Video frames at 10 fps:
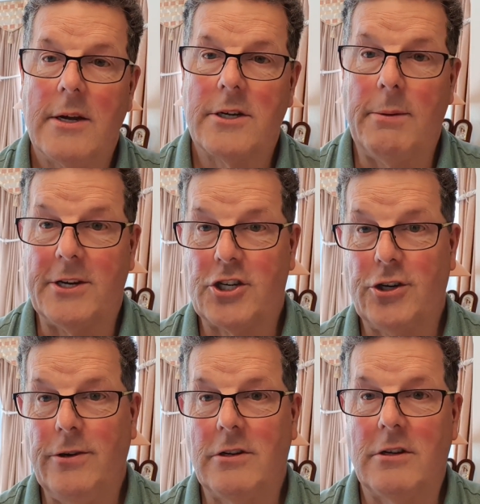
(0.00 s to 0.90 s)
So it's
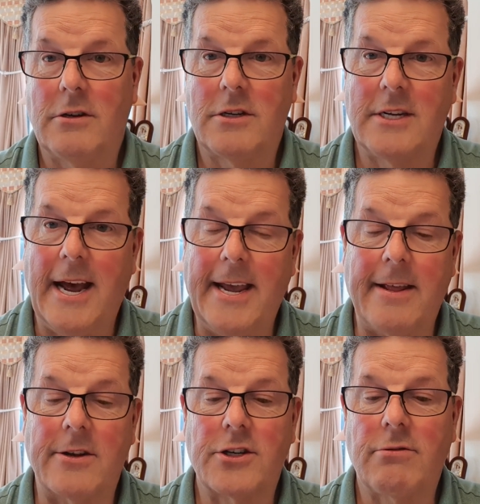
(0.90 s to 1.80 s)
true to say
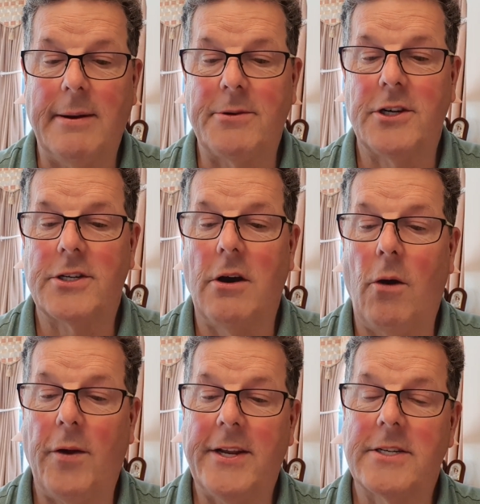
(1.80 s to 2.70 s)
that Scripture's
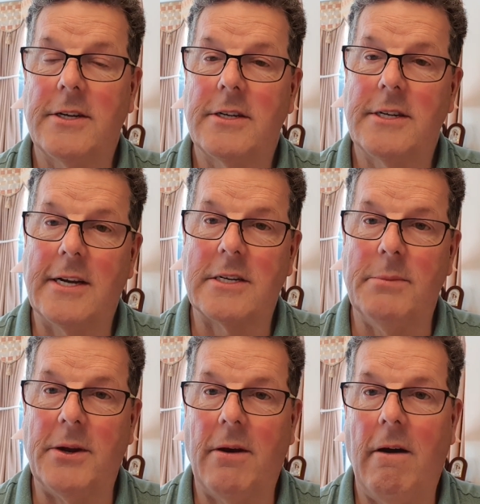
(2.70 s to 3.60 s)
honest
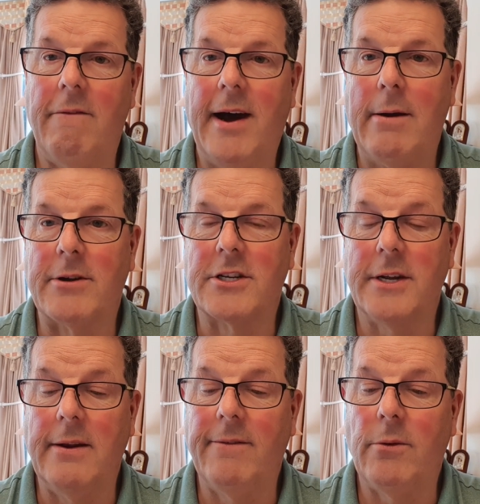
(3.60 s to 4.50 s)
assessment of our
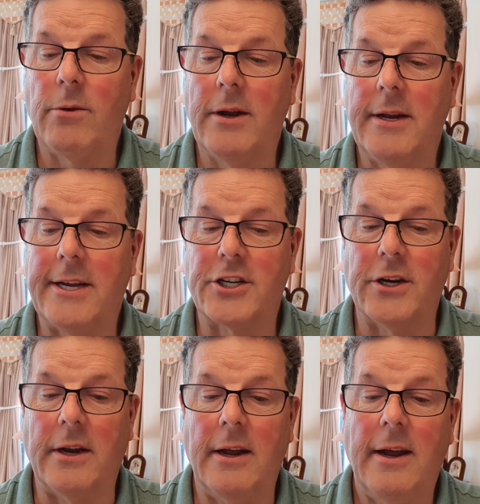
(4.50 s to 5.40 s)
sinful
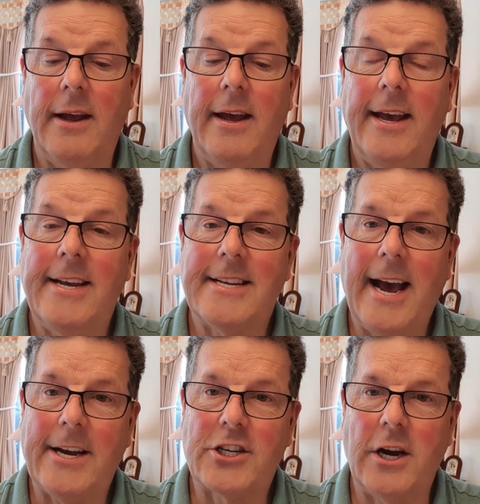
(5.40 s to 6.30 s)
condition is
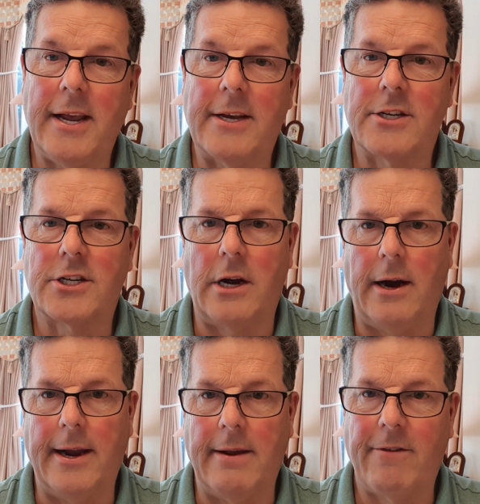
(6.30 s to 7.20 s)
actually a
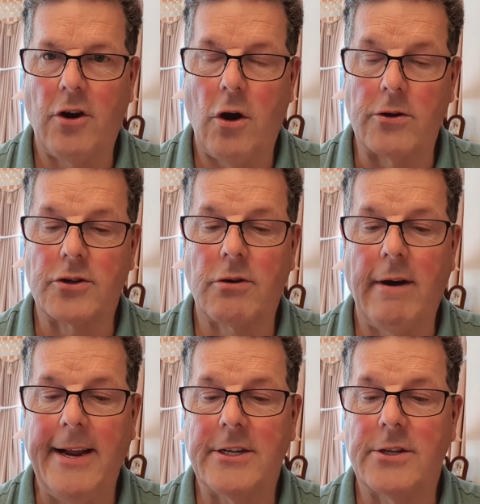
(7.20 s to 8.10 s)
sign of God's
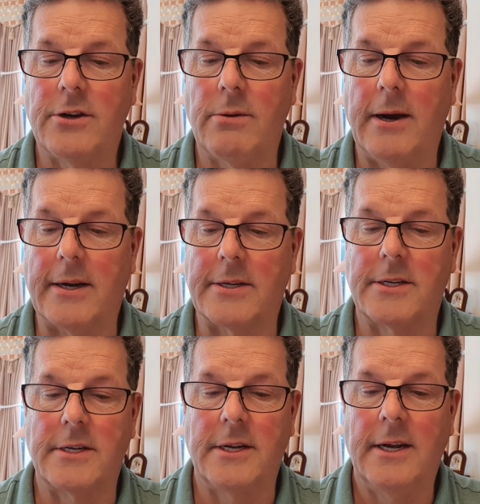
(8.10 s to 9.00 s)
grace to
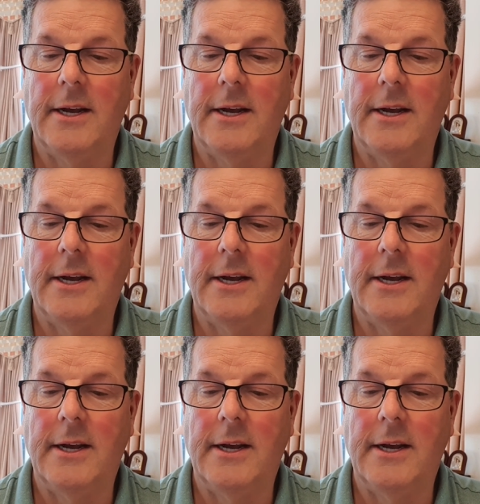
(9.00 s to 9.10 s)
us.